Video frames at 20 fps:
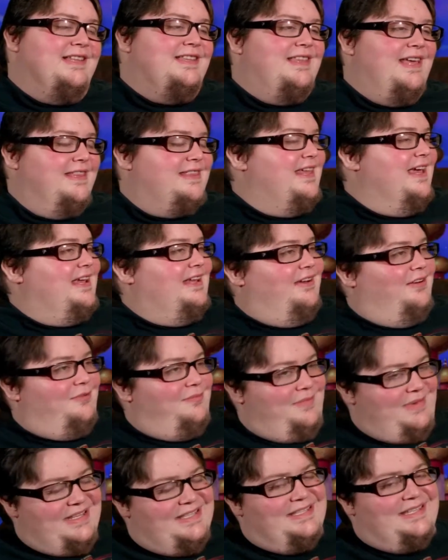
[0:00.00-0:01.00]
that they are
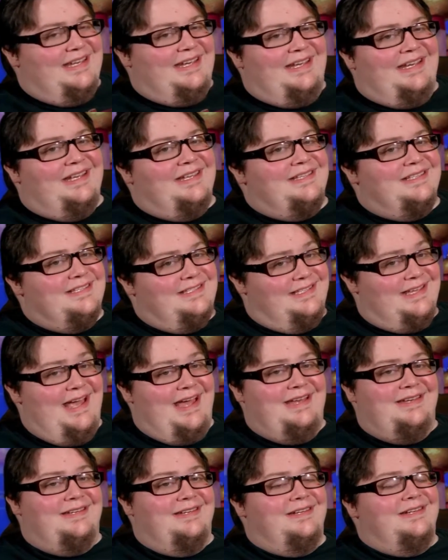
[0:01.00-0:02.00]
missing
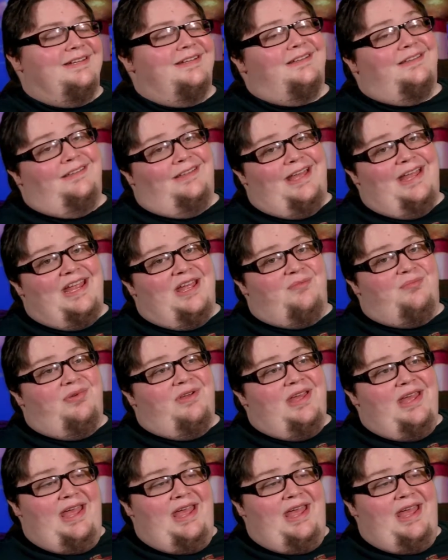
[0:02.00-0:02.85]
said lamp,